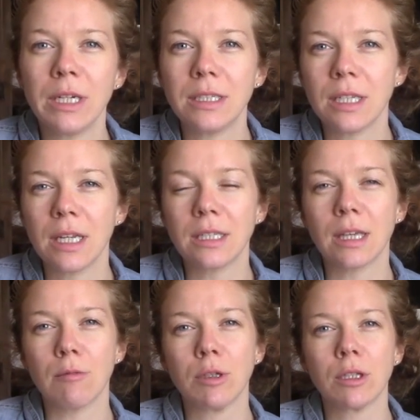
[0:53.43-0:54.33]
In today's
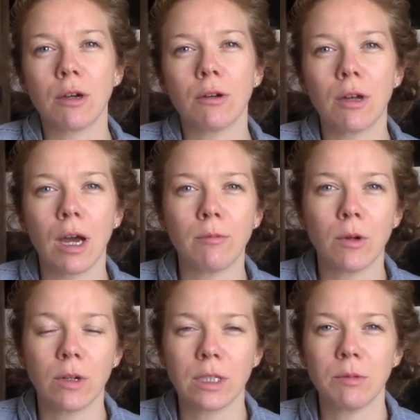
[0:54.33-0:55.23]
episode, I'm
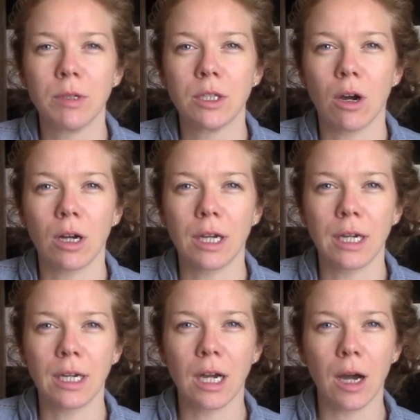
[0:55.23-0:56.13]
going to be
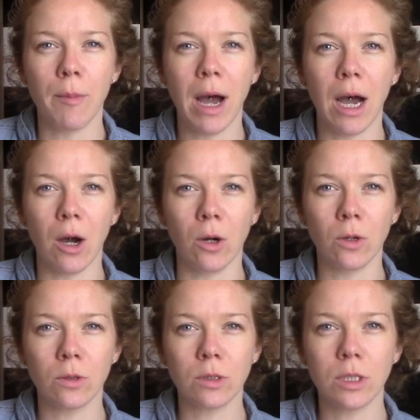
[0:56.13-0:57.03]
talking
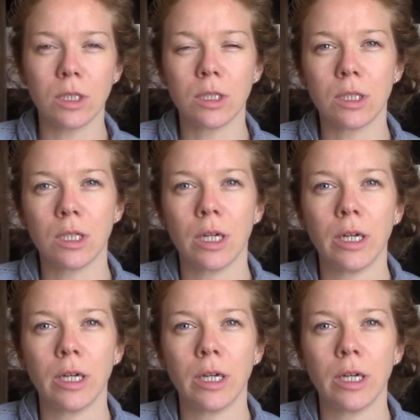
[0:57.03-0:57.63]
about